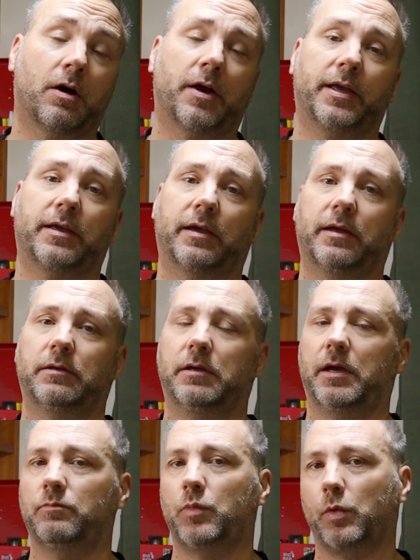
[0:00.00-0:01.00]
like,
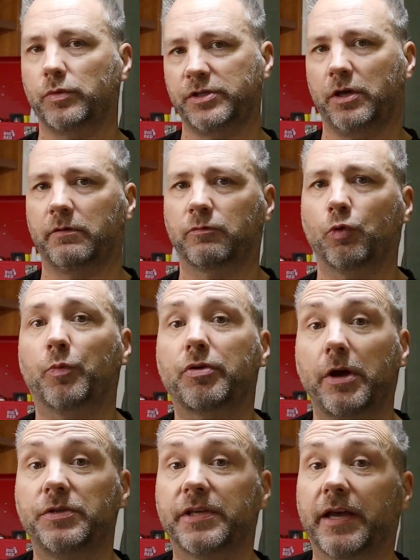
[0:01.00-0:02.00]
and what was the overall
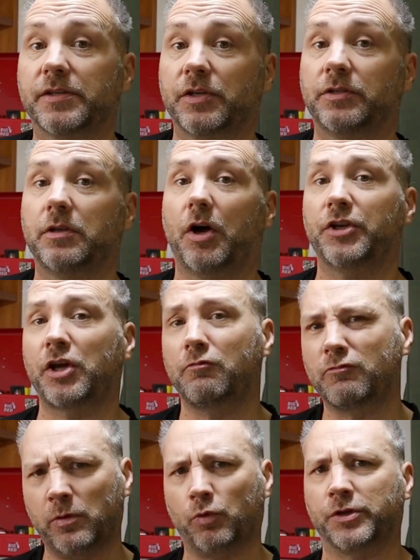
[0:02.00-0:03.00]
process. I don't
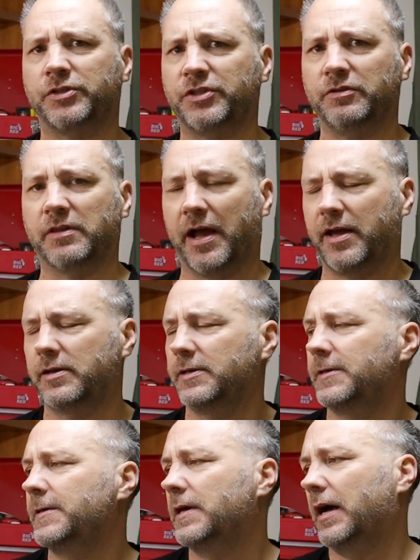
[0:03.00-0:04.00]
really want to do that.
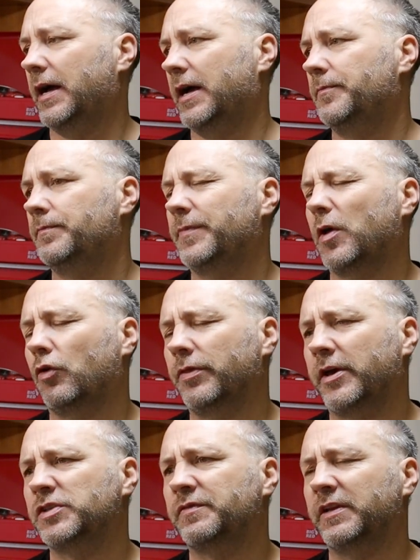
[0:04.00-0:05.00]
on
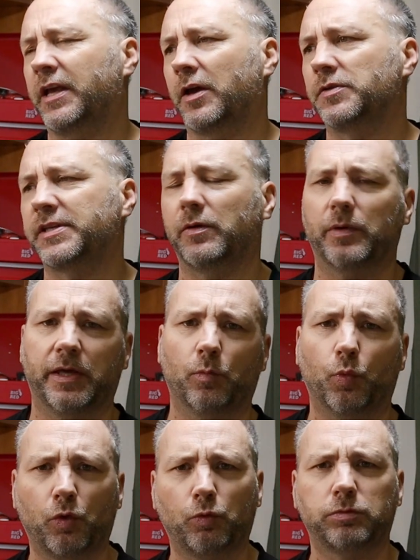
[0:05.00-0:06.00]
those videos.
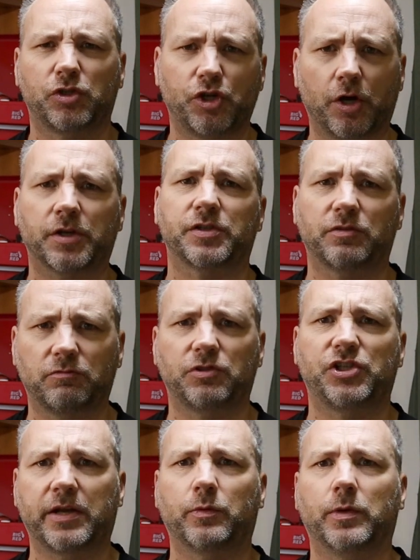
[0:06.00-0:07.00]
It will just
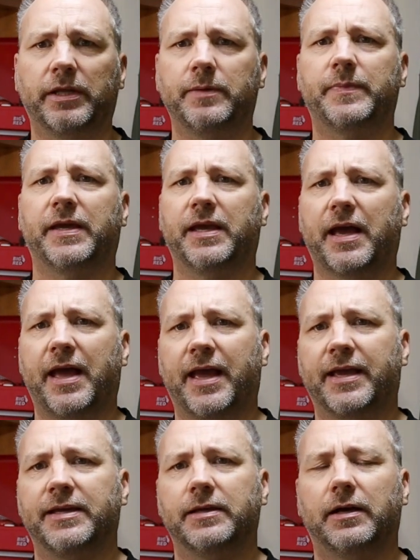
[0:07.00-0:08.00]
generally be
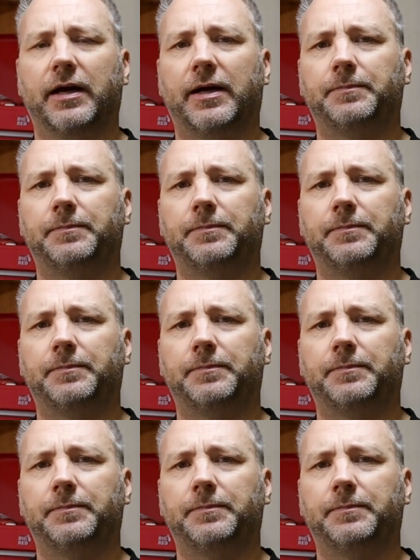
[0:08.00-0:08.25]
a